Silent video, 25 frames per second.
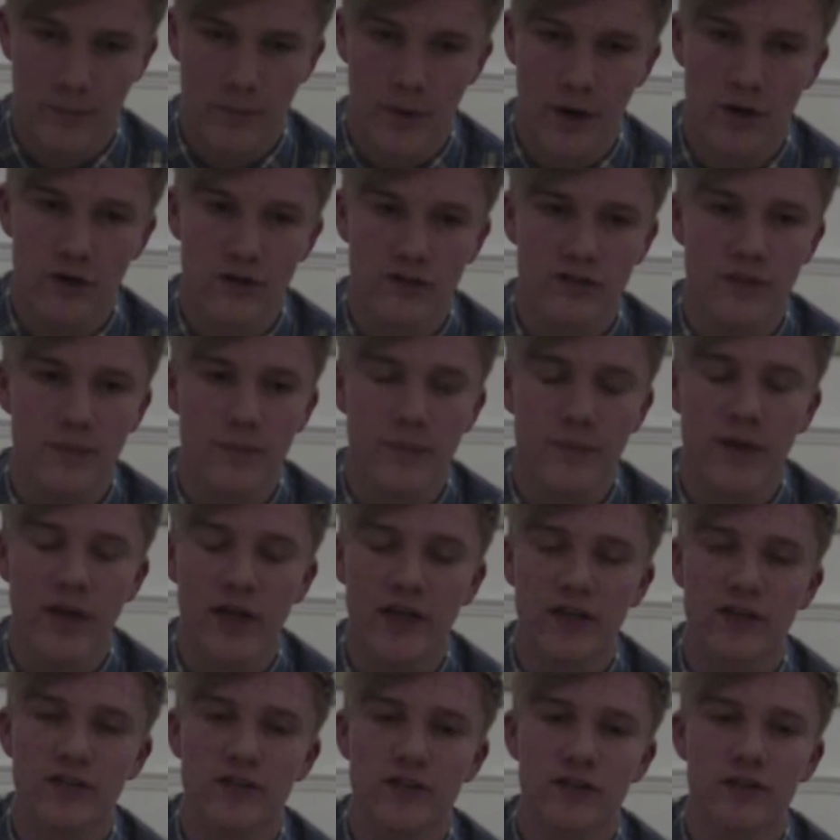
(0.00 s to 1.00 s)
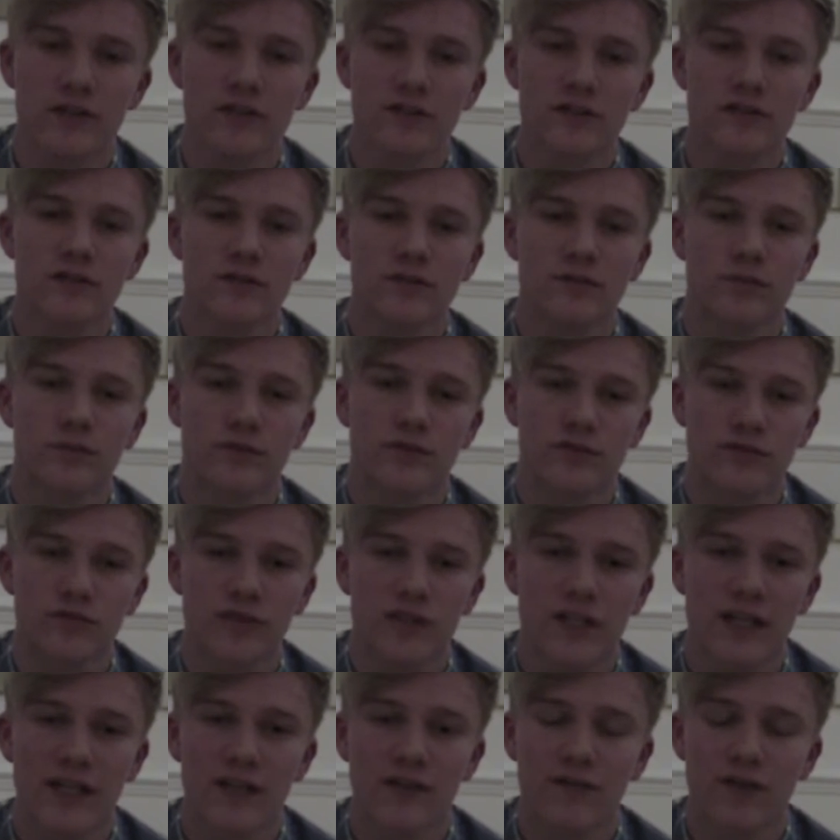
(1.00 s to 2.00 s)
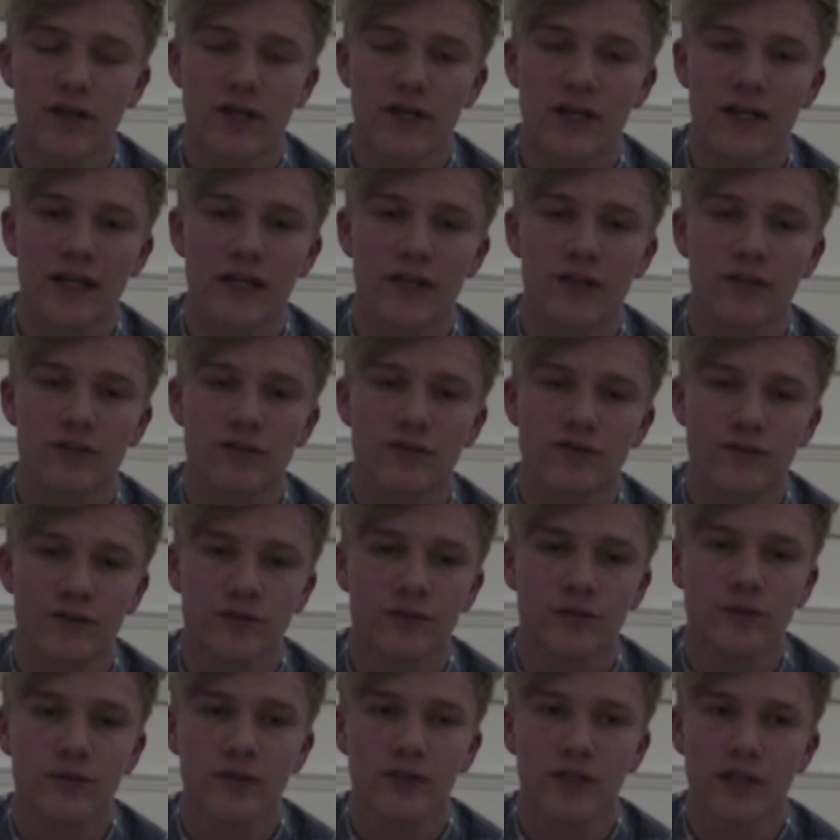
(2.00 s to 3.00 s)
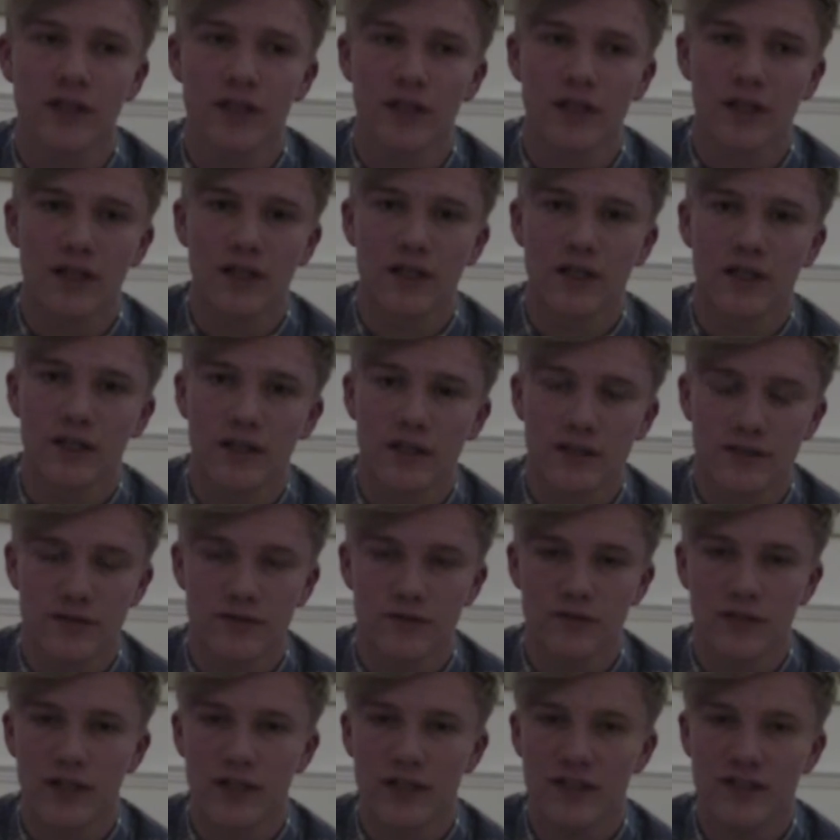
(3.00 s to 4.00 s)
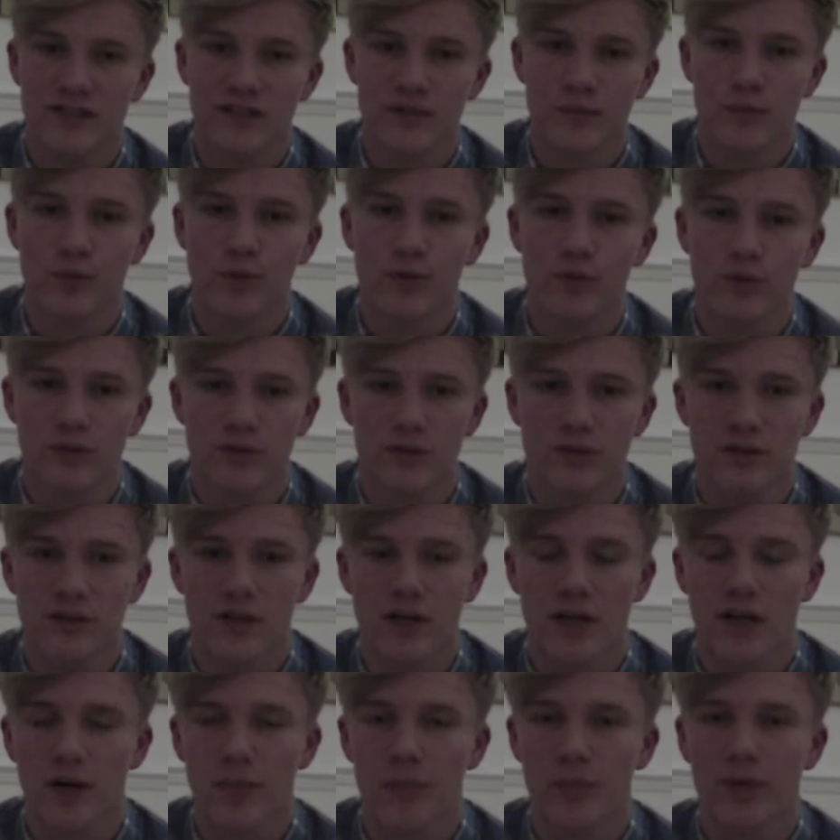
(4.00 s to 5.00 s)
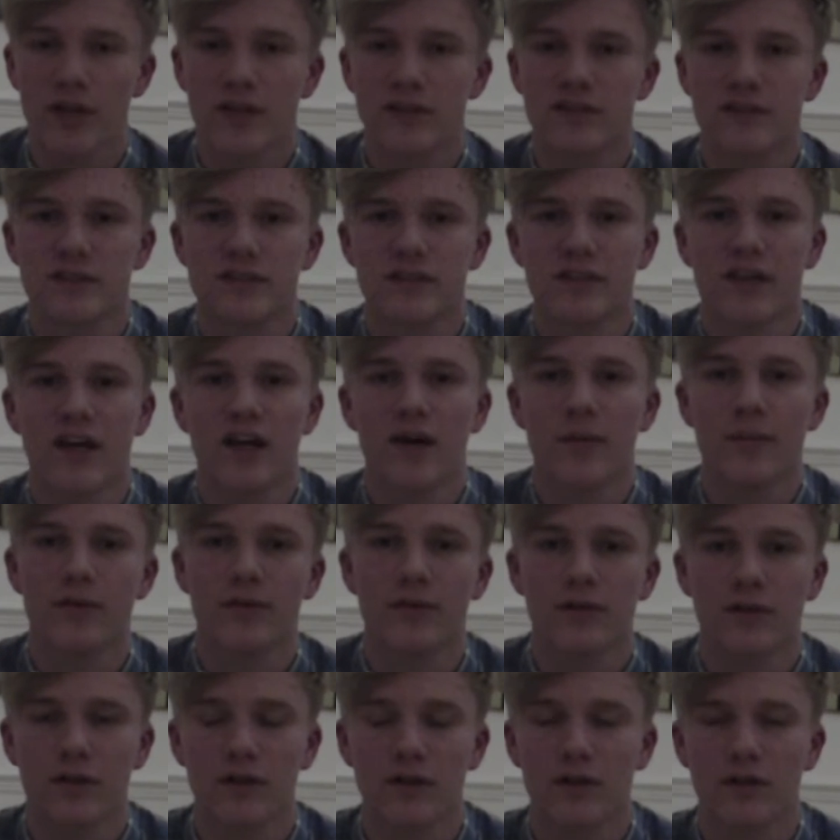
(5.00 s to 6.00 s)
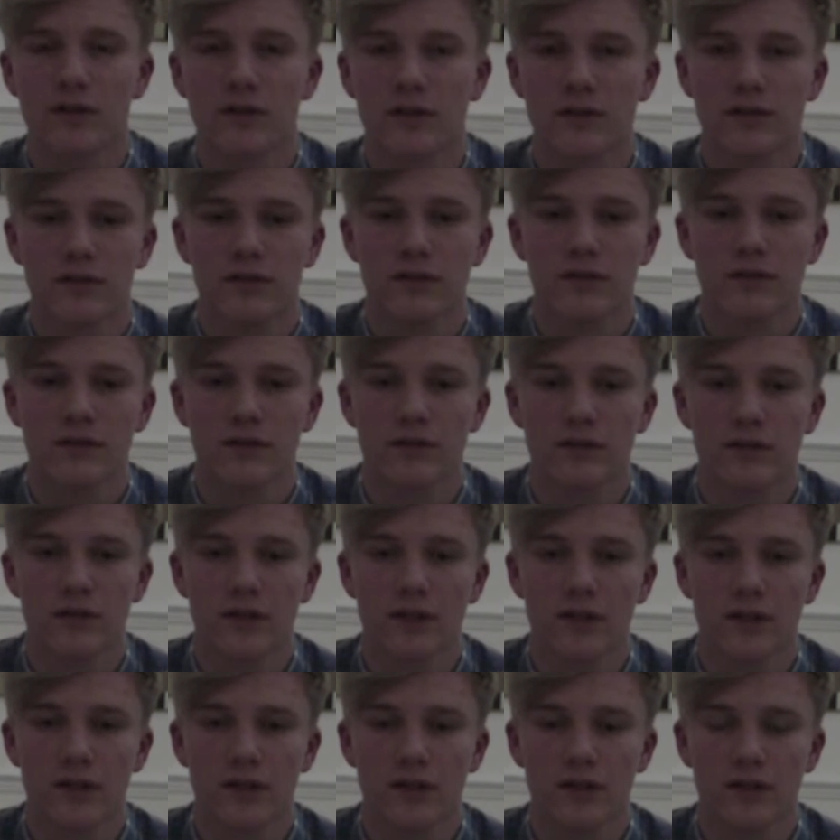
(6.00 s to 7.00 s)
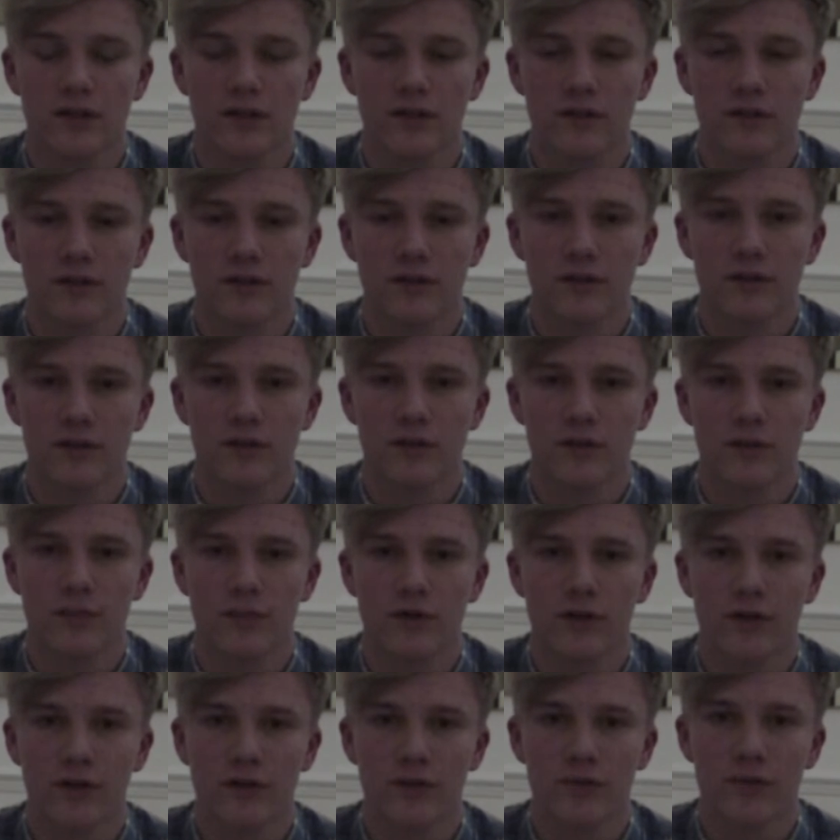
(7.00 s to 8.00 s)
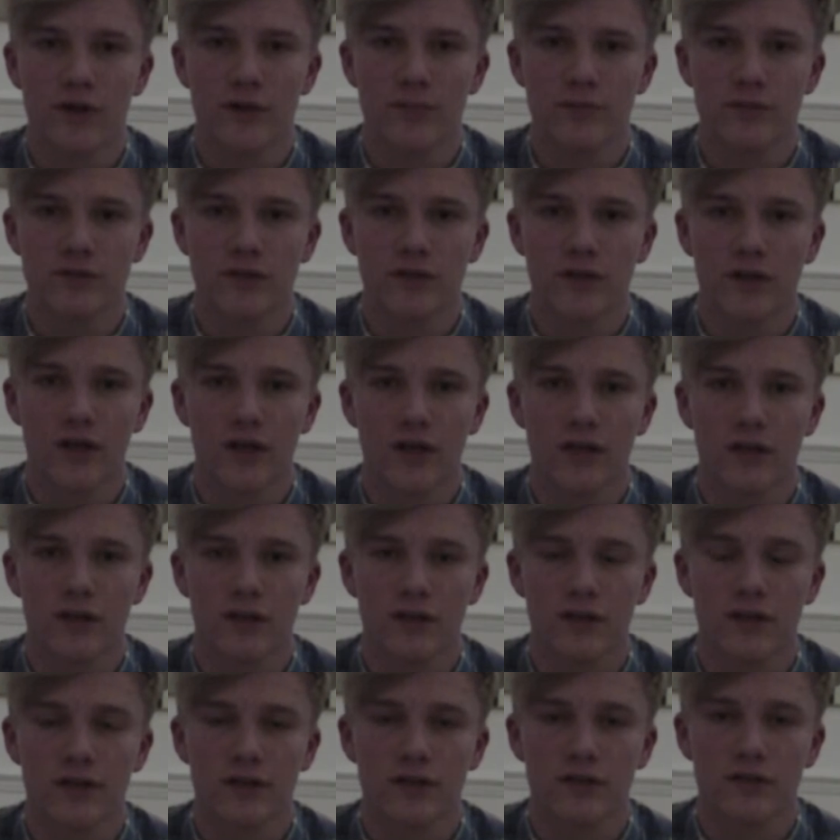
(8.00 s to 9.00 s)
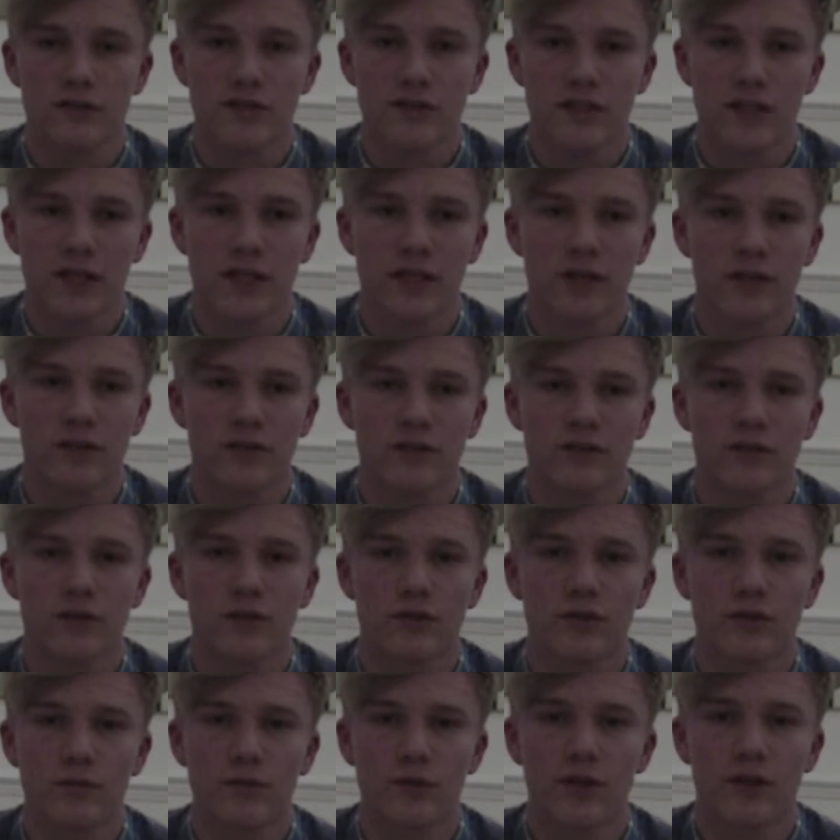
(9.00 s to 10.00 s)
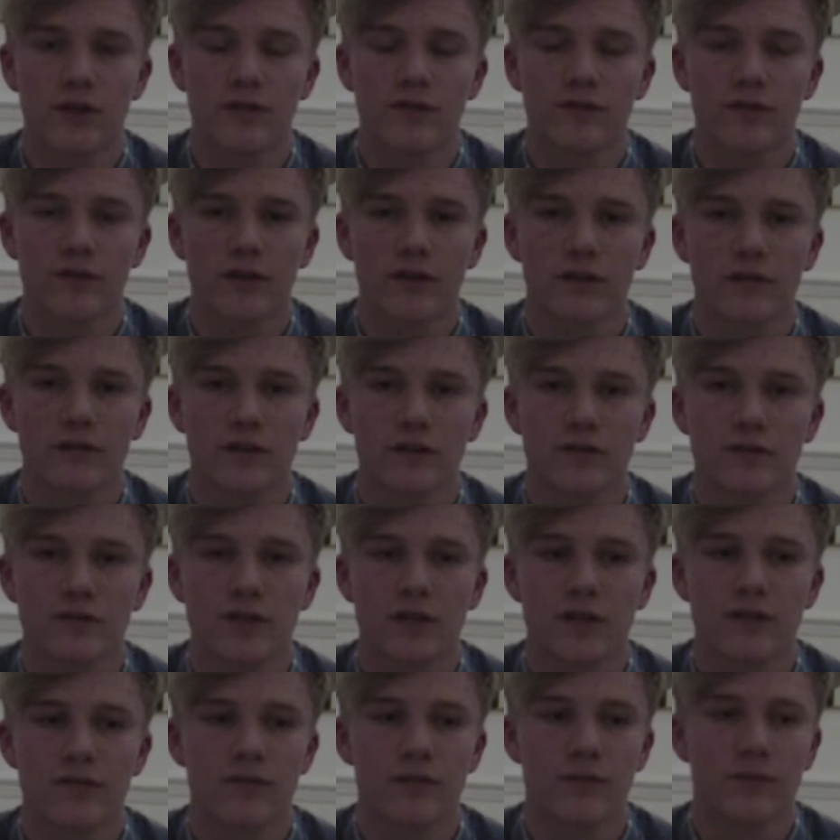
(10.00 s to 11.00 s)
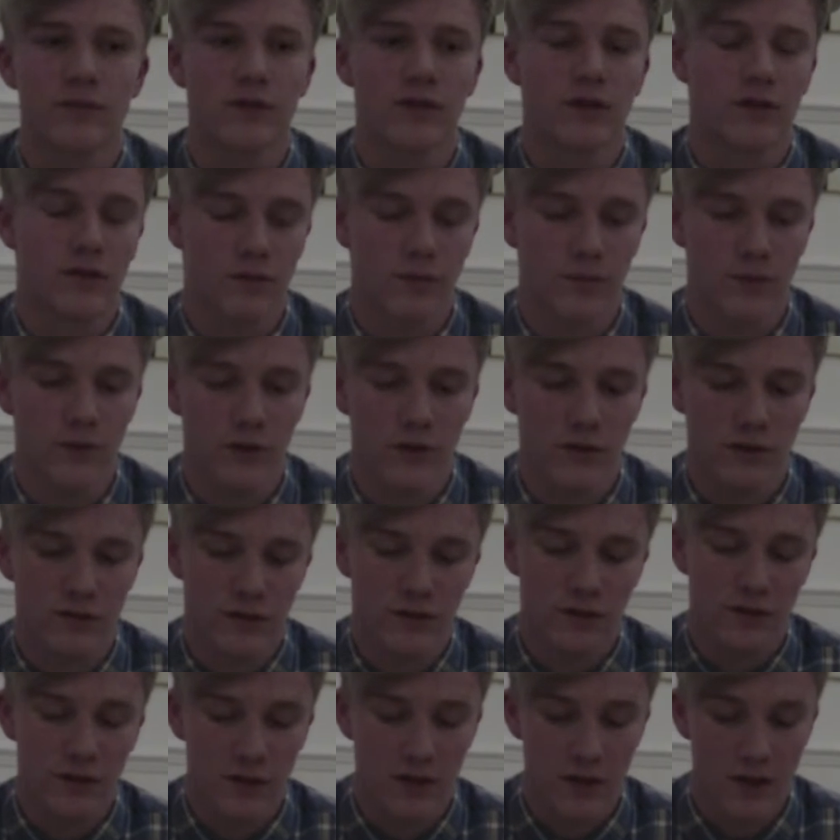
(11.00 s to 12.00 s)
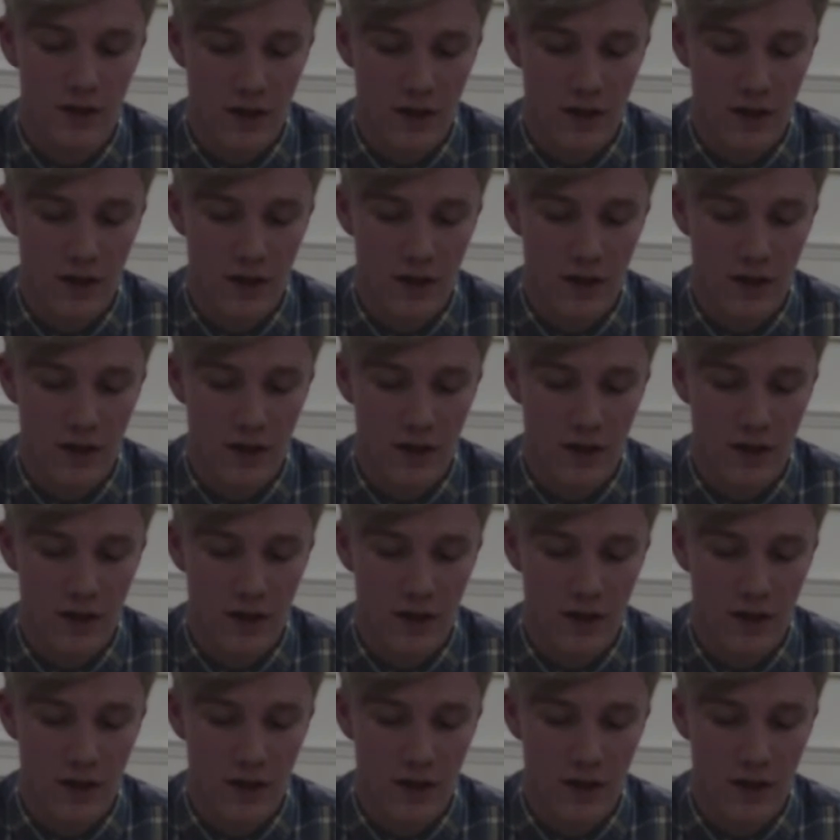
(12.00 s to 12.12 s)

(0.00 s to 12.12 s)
Posting pictures was really useful. There's a really simple picture tab on the Blogger website that you just click onto and upload a photo straight from the computer.